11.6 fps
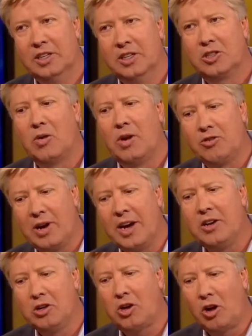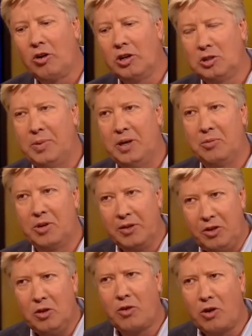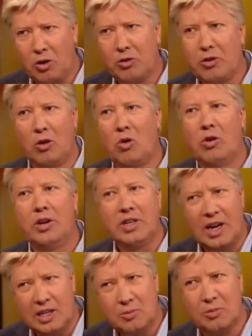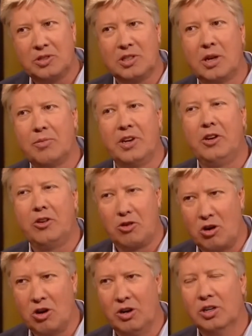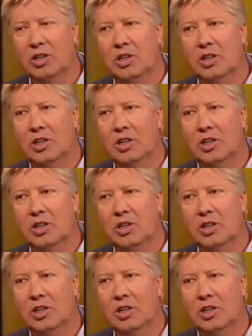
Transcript: So I try to encourage people if you've heard the Lord and God's put something in your heart,